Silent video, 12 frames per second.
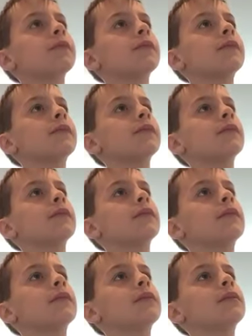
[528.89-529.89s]

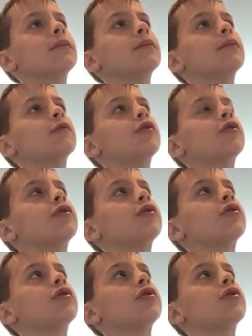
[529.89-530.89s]

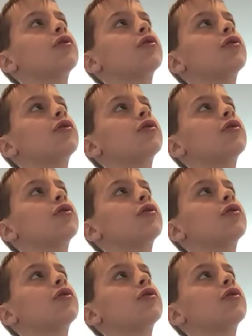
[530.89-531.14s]
Nothing is said.